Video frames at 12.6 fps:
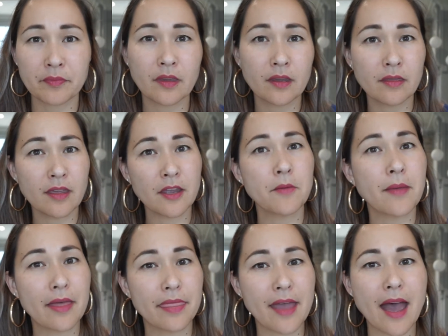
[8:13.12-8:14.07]
think
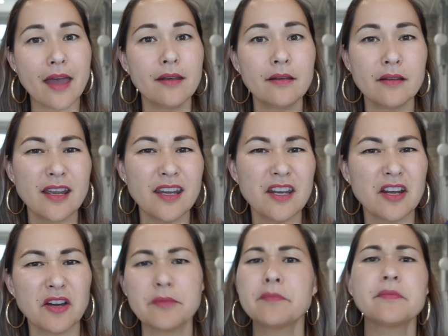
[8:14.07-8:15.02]
about that, and like, you
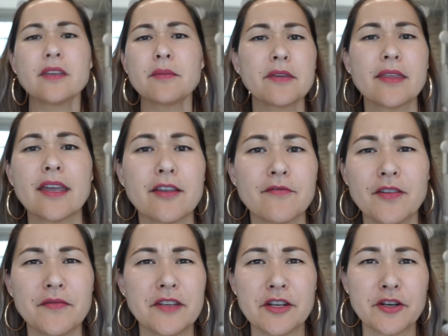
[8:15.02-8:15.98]
know, maybe like a
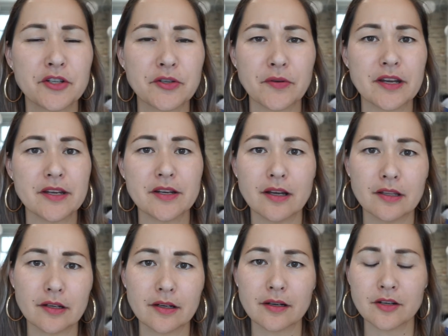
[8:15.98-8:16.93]
$15 or
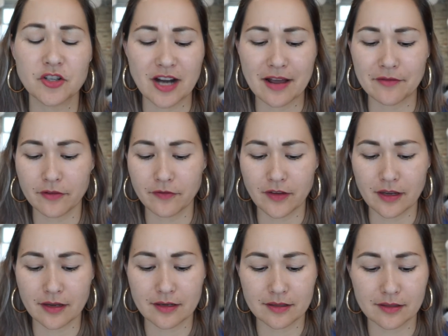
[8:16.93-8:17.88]
$20 travel
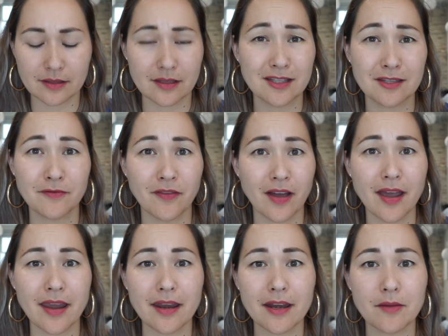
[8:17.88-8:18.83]
fee is
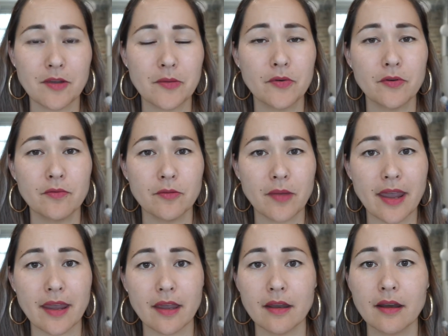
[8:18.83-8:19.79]
fine, and people will
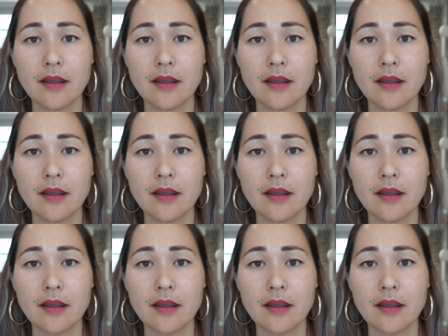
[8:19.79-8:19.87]
pay it.